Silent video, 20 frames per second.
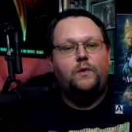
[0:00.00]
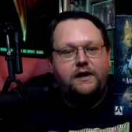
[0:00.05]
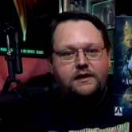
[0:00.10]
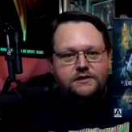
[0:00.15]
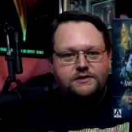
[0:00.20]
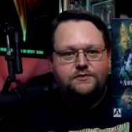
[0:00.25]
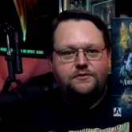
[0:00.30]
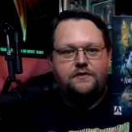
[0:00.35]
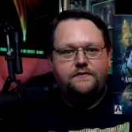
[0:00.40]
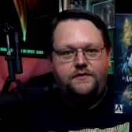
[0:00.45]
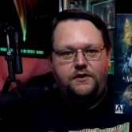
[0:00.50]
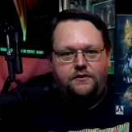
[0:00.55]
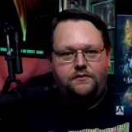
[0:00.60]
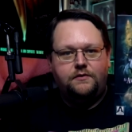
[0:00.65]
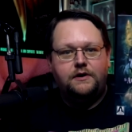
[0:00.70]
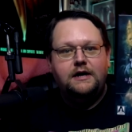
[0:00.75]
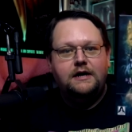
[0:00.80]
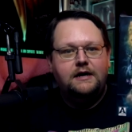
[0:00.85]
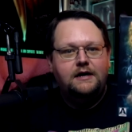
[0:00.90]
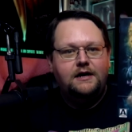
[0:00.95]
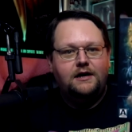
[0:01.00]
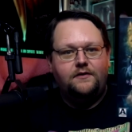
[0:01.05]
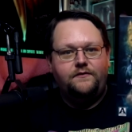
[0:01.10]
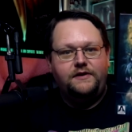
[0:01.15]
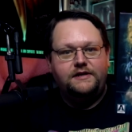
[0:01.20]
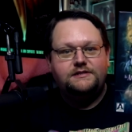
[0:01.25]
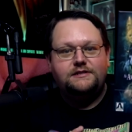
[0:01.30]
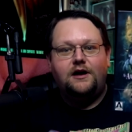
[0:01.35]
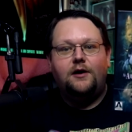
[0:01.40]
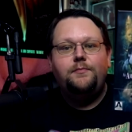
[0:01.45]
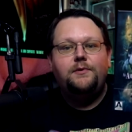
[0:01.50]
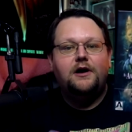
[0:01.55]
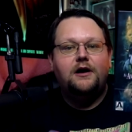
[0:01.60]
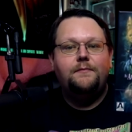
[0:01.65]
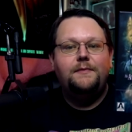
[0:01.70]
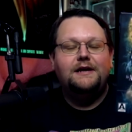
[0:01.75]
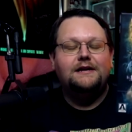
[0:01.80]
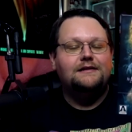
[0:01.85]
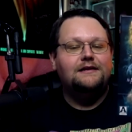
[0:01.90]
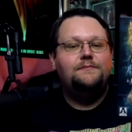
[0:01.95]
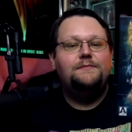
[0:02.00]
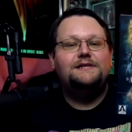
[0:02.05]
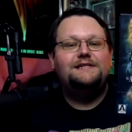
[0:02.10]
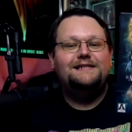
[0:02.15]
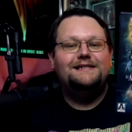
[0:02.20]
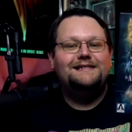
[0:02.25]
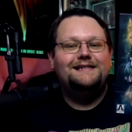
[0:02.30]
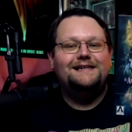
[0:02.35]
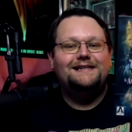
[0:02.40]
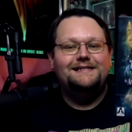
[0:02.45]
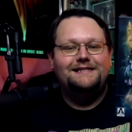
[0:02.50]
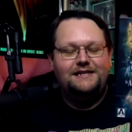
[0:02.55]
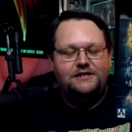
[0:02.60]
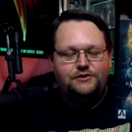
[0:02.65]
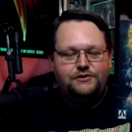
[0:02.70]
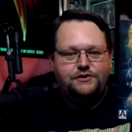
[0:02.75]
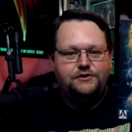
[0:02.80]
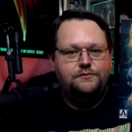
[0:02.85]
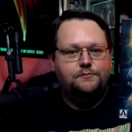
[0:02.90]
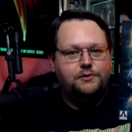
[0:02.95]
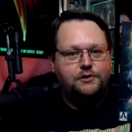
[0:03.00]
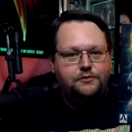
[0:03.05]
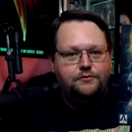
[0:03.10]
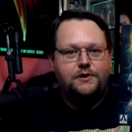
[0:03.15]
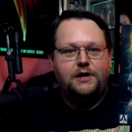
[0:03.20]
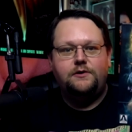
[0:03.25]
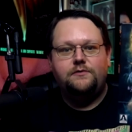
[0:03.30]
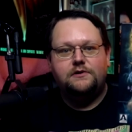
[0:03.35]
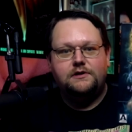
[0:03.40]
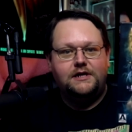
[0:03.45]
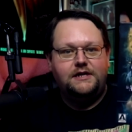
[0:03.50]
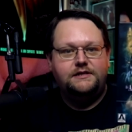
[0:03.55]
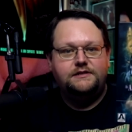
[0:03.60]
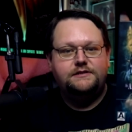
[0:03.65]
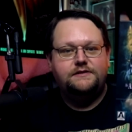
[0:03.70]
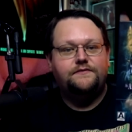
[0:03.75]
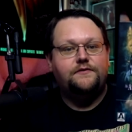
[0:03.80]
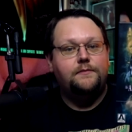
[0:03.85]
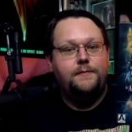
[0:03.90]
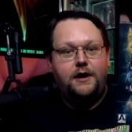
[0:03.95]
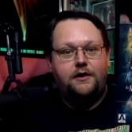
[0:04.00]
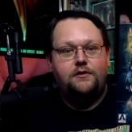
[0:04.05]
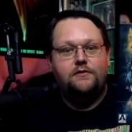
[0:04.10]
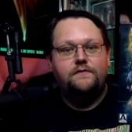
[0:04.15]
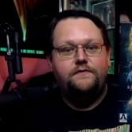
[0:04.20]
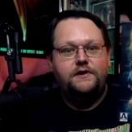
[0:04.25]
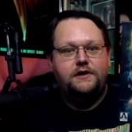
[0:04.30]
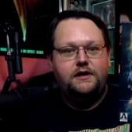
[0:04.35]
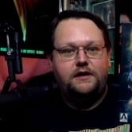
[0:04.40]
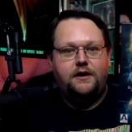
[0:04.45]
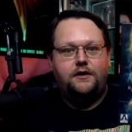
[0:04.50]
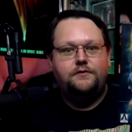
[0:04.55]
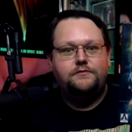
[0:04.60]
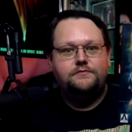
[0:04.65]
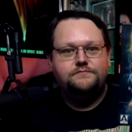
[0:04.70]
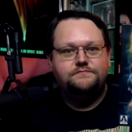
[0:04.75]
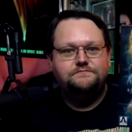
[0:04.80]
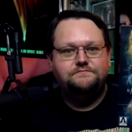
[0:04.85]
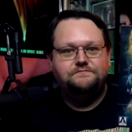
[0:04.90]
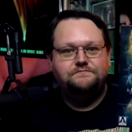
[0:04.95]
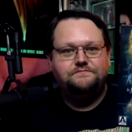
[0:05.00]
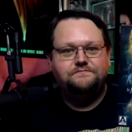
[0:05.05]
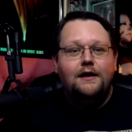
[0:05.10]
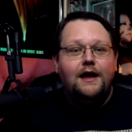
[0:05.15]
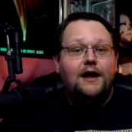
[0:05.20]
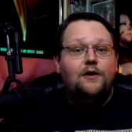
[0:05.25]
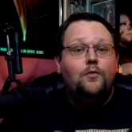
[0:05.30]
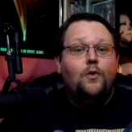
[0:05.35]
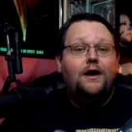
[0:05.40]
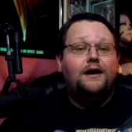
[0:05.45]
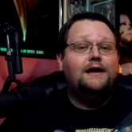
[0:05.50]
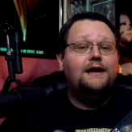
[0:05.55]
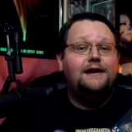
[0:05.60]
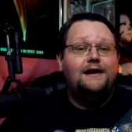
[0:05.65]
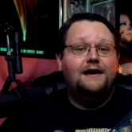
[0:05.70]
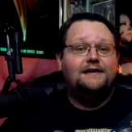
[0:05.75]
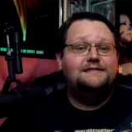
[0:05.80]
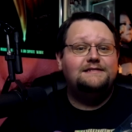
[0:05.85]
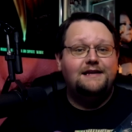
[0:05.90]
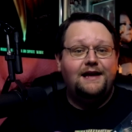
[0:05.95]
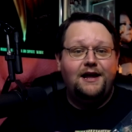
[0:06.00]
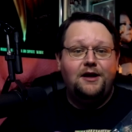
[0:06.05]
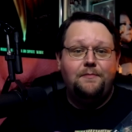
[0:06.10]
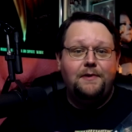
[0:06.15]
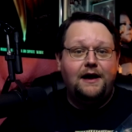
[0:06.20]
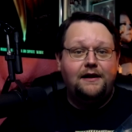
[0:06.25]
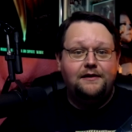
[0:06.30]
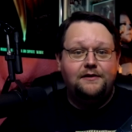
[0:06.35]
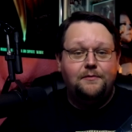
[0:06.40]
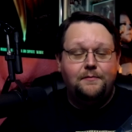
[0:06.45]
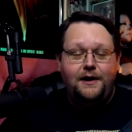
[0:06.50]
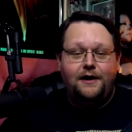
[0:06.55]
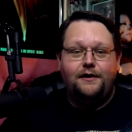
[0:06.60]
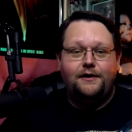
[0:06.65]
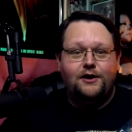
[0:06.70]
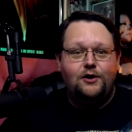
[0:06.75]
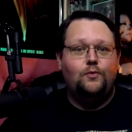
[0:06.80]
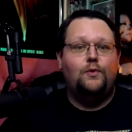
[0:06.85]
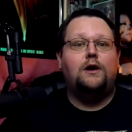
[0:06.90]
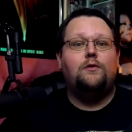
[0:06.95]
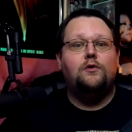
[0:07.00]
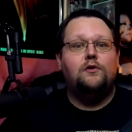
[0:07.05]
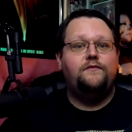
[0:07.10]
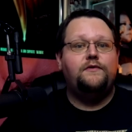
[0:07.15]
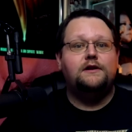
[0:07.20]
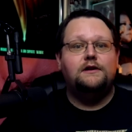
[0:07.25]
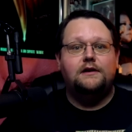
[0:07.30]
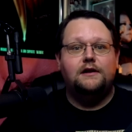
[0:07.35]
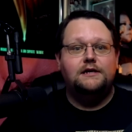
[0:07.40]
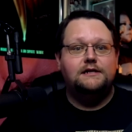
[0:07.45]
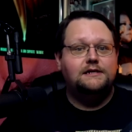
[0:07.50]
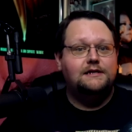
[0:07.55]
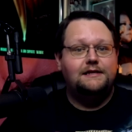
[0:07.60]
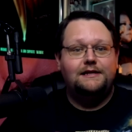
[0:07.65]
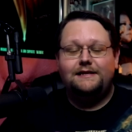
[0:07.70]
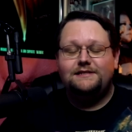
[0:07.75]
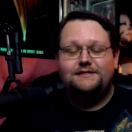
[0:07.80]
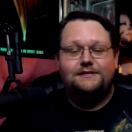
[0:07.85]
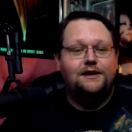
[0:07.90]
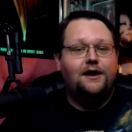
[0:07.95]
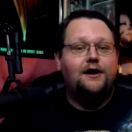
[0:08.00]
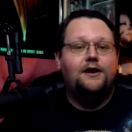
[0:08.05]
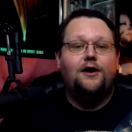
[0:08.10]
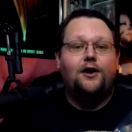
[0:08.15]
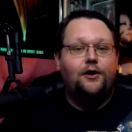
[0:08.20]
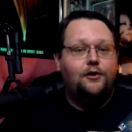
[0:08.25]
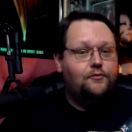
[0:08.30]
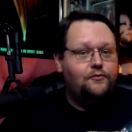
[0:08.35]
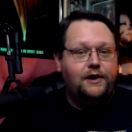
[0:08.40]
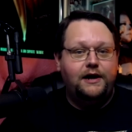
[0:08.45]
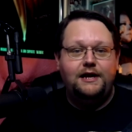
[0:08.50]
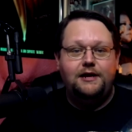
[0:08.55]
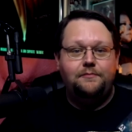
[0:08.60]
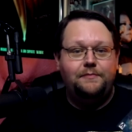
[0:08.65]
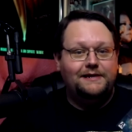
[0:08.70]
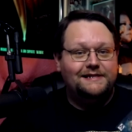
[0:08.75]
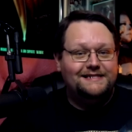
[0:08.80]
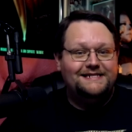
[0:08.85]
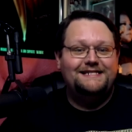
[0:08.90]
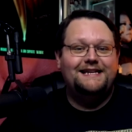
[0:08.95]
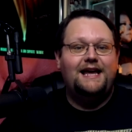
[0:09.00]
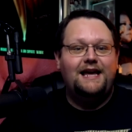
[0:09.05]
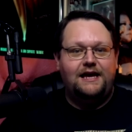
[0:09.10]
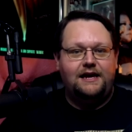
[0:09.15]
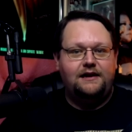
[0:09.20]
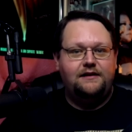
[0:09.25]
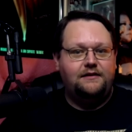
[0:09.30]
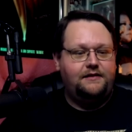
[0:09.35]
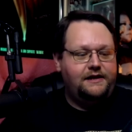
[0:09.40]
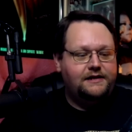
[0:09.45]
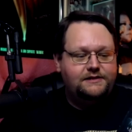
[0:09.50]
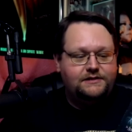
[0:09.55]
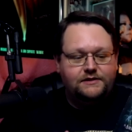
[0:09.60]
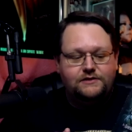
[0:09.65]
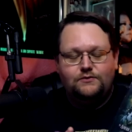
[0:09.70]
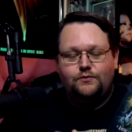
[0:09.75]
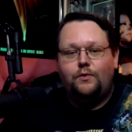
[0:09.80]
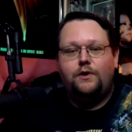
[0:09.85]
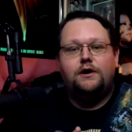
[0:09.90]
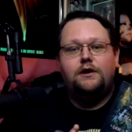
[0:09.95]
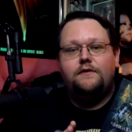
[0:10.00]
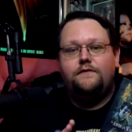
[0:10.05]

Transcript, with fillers: well as a review of this upcoming limited edition Blu ray release from Arrow Video. And what can I say about An American Werewolf in London that's not already been said? This is one